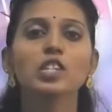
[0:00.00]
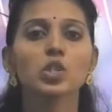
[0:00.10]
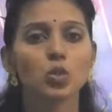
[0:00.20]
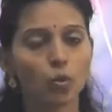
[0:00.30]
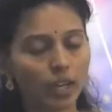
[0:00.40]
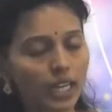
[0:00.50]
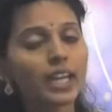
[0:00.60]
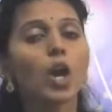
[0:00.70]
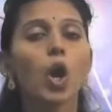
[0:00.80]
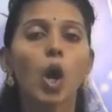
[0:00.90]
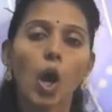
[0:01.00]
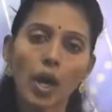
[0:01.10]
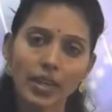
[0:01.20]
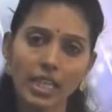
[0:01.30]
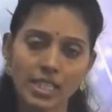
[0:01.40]
faces only,
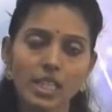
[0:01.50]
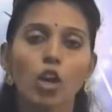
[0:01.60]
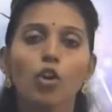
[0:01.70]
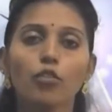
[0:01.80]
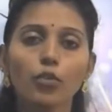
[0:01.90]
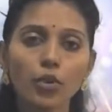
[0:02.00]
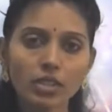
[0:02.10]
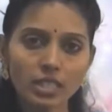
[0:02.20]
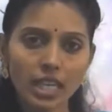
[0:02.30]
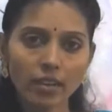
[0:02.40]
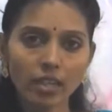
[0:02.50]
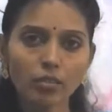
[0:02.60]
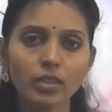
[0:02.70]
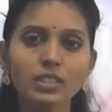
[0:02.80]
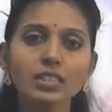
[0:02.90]
or else 4
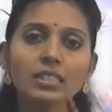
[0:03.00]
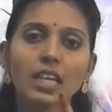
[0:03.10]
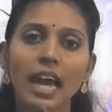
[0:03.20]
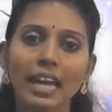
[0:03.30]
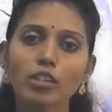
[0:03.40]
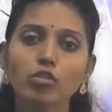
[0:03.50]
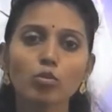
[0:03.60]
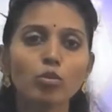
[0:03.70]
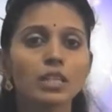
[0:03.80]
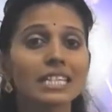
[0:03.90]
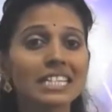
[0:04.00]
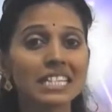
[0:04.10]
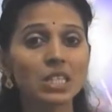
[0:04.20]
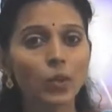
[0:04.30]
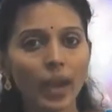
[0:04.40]
rectangular faces and 2
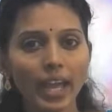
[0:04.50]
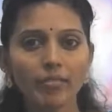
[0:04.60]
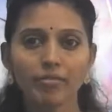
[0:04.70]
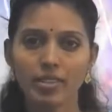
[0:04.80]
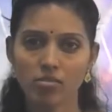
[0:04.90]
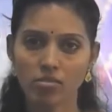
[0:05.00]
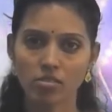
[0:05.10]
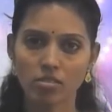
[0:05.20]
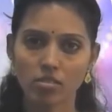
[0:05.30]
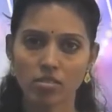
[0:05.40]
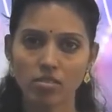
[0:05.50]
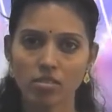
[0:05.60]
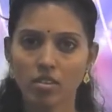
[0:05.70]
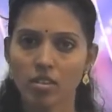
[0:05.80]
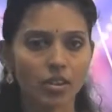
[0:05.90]
square faces.
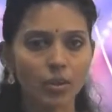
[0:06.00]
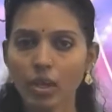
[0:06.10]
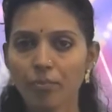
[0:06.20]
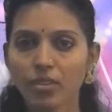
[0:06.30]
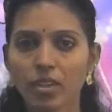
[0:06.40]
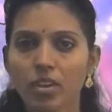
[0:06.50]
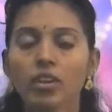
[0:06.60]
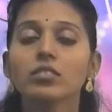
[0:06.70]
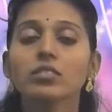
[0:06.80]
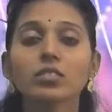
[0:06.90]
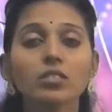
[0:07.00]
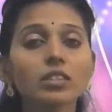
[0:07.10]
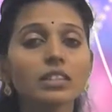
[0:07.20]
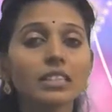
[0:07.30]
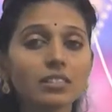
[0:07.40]
Okay,
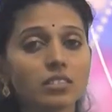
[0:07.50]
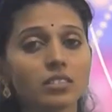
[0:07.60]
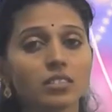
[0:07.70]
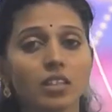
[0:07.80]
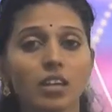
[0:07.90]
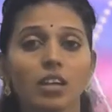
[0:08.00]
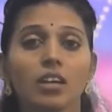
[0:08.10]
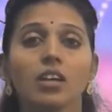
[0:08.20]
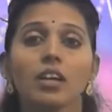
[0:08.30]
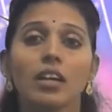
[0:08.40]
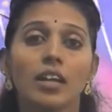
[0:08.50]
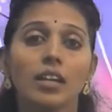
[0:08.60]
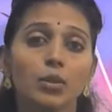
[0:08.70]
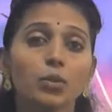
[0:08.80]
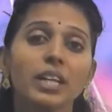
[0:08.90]
so this
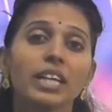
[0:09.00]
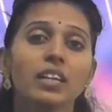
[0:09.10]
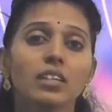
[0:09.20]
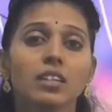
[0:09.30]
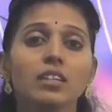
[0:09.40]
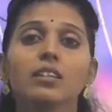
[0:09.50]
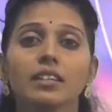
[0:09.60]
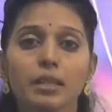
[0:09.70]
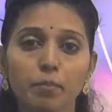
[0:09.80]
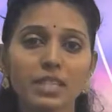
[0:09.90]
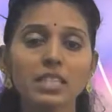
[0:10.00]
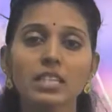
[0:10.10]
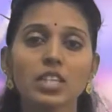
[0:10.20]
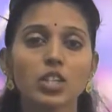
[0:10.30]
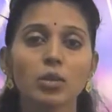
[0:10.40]
2D
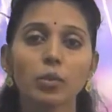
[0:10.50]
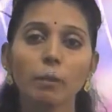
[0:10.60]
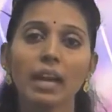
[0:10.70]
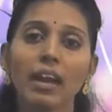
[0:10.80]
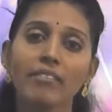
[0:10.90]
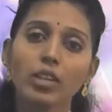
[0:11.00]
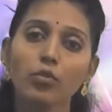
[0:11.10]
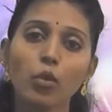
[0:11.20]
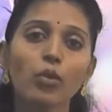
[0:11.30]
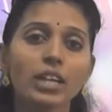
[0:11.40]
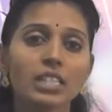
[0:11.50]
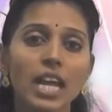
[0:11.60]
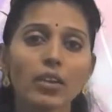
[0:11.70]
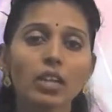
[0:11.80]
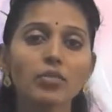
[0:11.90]
representation will be having 4
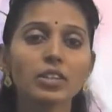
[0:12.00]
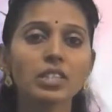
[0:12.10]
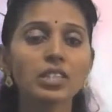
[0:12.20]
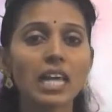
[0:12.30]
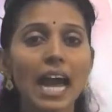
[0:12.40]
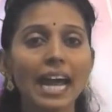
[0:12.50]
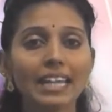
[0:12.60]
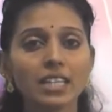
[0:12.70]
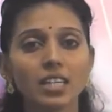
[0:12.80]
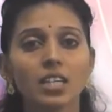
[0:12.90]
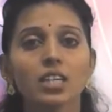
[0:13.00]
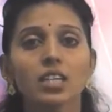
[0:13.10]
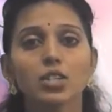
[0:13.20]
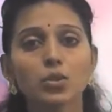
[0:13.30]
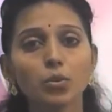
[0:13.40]
rectangular faces and
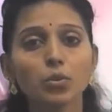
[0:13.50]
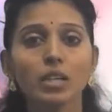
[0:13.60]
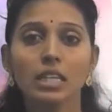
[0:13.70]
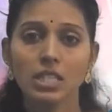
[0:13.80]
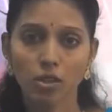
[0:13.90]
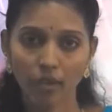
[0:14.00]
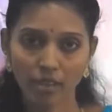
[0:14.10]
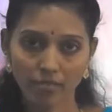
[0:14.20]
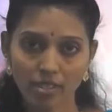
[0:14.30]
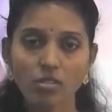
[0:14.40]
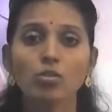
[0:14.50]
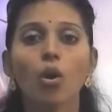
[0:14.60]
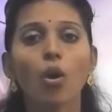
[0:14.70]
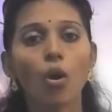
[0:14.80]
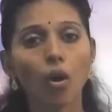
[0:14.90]
2 square faces,
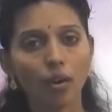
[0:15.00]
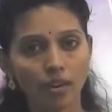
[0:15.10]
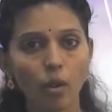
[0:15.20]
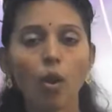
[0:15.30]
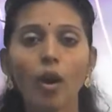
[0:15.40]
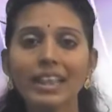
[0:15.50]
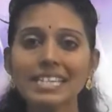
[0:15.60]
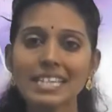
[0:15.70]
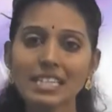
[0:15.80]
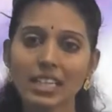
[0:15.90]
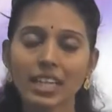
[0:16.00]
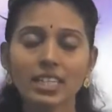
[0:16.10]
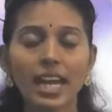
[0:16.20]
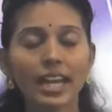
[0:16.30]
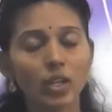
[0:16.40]
or all 6
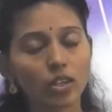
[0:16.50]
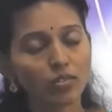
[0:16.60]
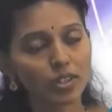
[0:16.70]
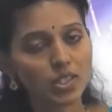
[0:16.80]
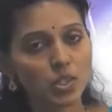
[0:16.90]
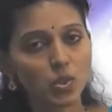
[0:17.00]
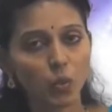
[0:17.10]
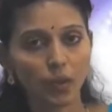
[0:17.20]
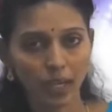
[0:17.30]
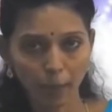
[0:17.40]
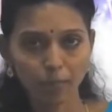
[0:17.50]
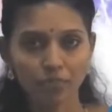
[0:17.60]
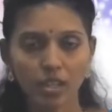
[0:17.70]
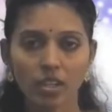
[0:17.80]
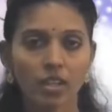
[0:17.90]
rectangular faces
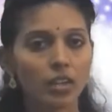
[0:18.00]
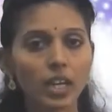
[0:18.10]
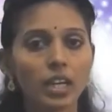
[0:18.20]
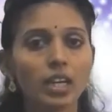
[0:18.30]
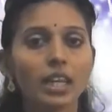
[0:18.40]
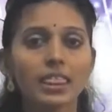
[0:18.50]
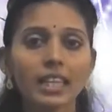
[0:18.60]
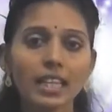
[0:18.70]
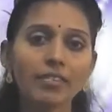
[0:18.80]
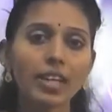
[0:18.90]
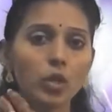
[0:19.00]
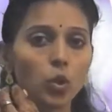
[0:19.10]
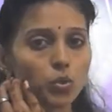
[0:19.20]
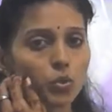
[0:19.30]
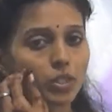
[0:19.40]
only. Okay, then we'll
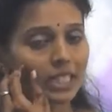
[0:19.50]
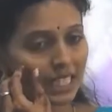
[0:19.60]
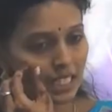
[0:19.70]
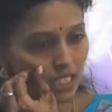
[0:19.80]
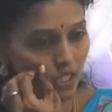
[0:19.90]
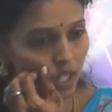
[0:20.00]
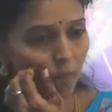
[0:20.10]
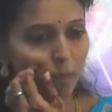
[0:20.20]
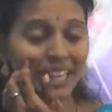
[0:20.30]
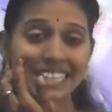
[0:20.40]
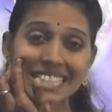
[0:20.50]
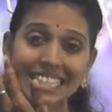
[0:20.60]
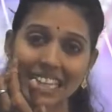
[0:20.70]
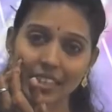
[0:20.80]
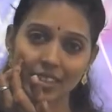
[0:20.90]
go to the next shape, that
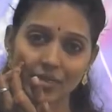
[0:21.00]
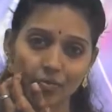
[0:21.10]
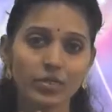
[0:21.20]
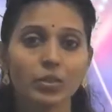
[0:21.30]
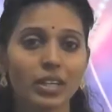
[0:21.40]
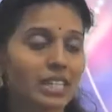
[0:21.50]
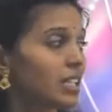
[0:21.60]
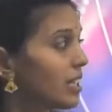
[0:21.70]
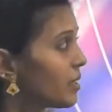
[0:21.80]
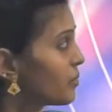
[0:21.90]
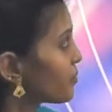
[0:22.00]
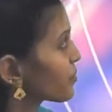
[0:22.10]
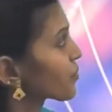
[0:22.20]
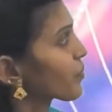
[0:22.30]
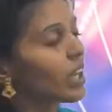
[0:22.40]
is cylinder. You can see here
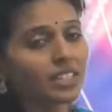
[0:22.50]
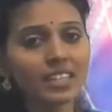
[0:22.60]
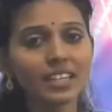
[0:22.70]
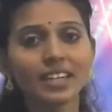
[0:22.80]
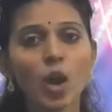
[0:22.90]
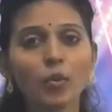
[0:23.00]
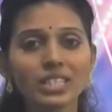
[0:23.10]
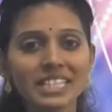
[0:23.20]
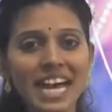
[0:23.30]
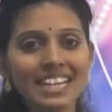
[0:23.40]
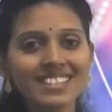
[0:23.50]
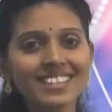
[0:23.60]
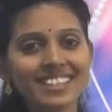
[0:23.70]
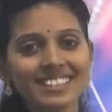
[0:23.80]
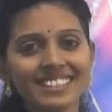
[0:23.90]
cylinder how it's
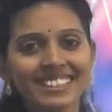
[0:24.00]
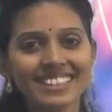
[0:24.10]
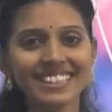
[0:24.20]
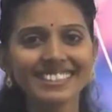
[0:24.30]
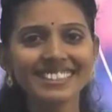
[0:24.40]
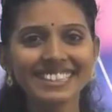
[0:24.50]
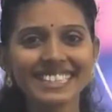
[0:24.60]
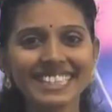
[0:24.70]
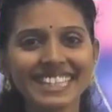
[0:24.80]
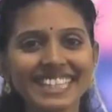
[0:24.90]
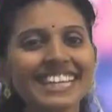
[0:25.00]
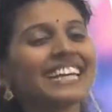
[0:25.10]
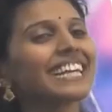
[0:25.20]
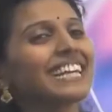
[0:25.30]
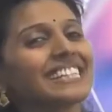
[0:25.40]
dancing, isn't it?
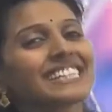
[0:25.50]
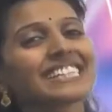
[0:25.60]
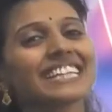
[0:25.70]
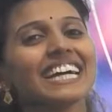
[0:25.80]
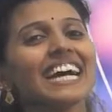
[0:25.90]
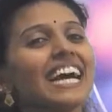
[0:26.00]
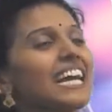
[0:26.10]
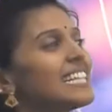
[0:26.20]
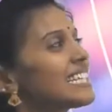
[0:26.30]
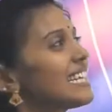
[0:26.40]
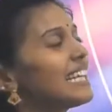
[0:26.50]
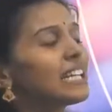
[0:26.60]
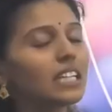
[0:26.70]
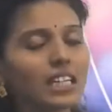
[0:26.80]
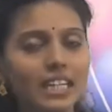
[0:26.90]
Yes.
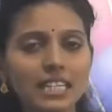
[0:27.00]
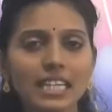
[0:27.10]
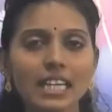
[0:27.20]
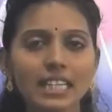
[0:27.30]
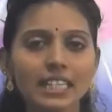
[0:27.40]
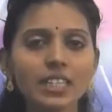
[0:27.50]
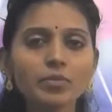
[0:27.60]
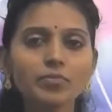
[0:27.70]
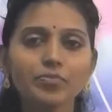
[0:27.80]
See here in cylinder,